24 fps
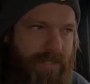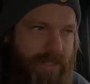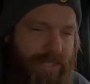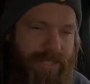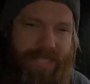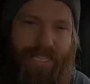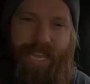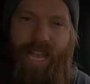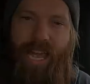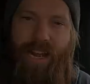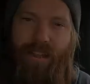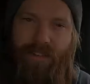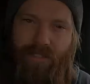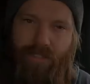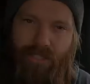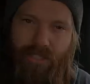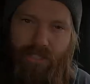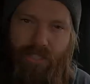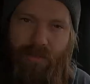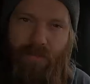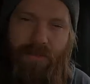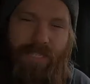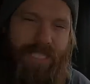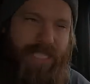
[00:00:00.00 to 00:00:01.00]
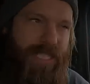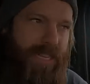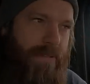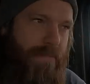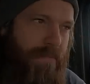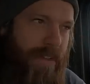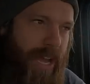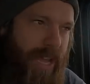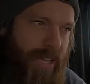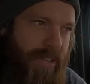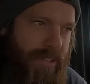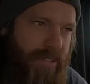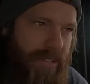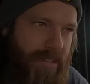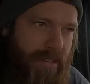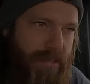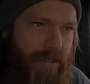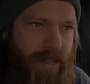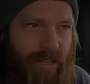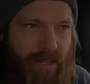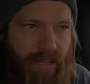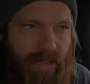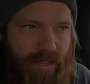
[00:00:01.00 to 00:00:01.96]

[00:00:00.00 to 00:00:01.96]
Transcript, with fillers: these cattle are just gonna be sitting back there